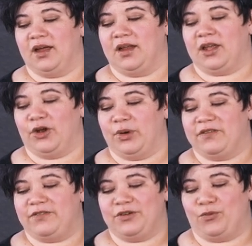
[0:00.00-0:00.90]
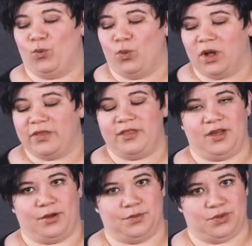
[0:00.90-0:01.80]
you know, if if one
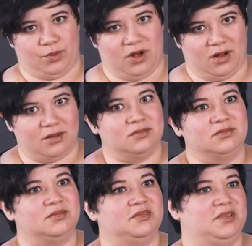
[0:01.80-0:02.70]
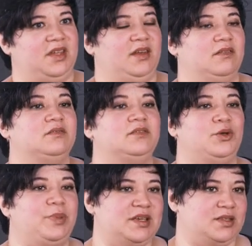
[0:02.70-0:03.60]
thing goes wrong, then
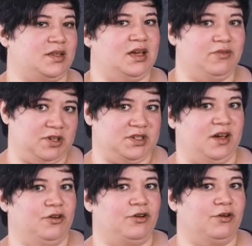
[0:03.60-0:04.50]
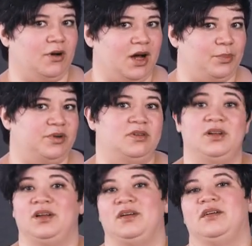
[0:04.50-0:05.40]
you basically have an entire crop
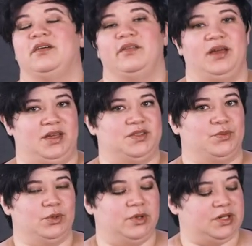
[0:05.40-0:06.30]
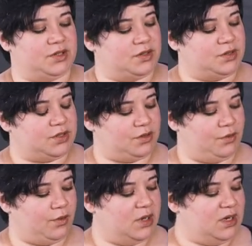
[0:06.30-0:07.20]
that gets ruined.
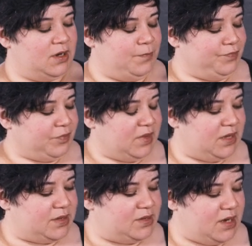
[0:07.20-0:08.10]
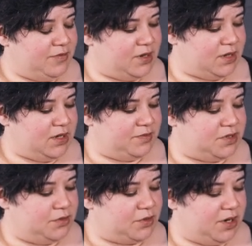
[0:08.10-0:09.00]
So it definitely
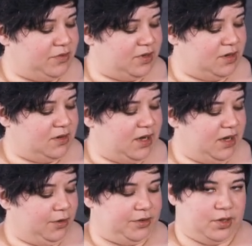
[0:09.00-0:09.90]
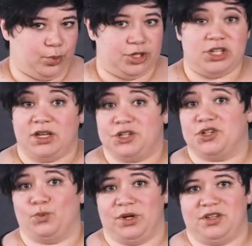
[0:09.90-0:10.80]
gives you kind of a, a healthy
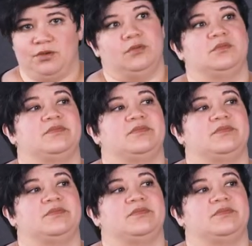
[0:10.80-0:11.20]
appreciation when you